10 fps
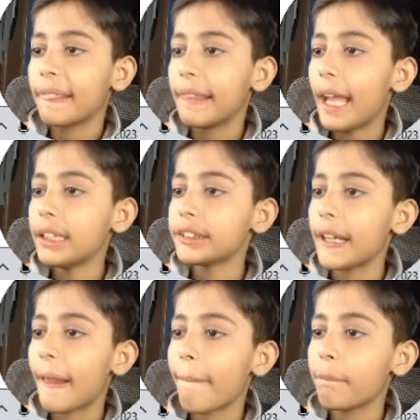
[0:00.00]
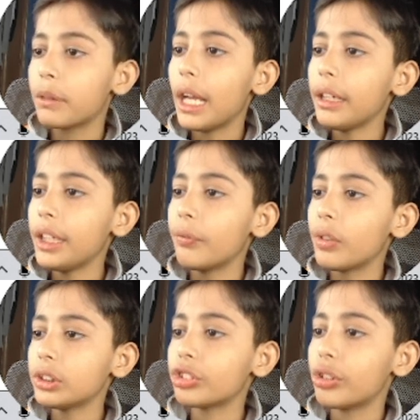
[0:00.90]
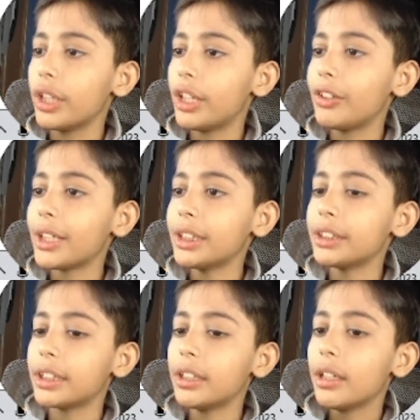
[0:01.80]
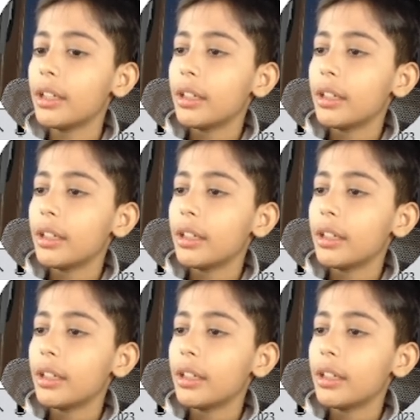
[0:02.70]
Then save, then refresh. So here you can see it.